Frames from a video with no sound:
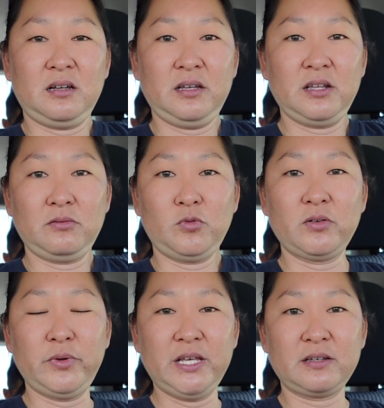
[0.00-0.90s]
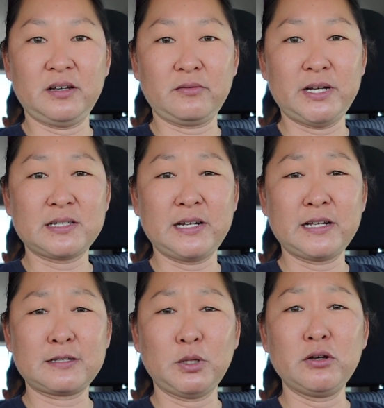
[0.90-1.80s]
in 1 week. Otherwise I'd
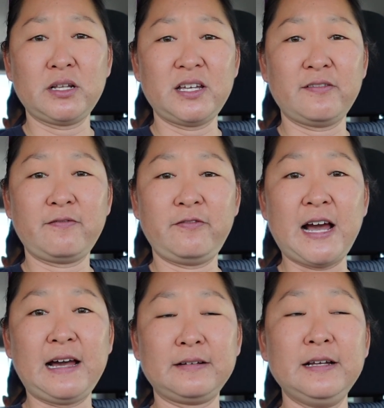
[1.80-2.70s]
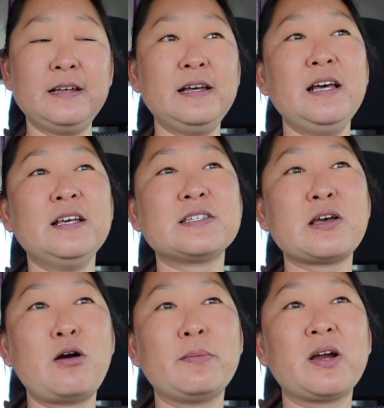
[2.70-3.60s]
explode and get fat.
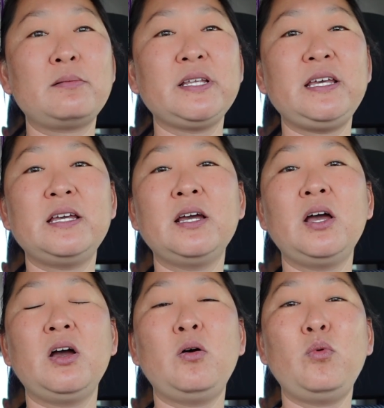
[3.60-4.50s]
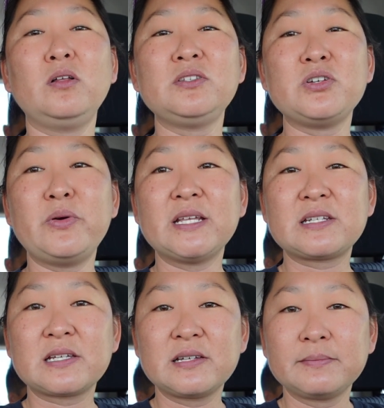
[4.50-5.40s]
So I probably will do
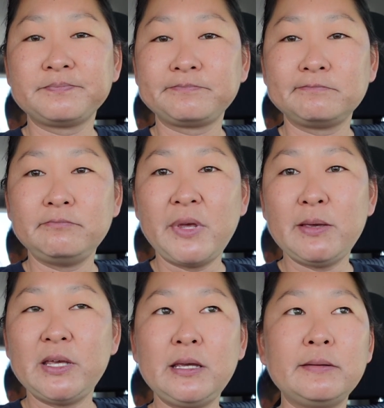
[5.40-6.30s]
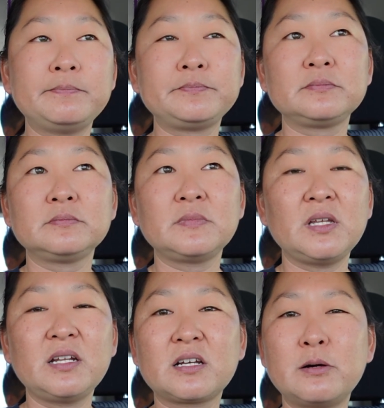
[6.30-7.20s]
it maybe
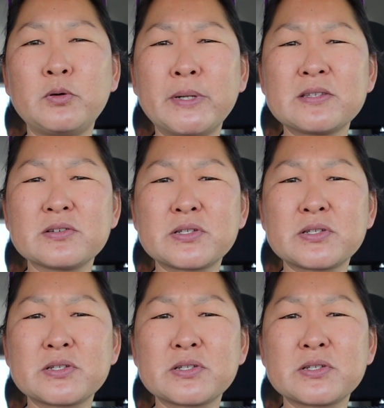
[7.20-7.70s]
in a couple months or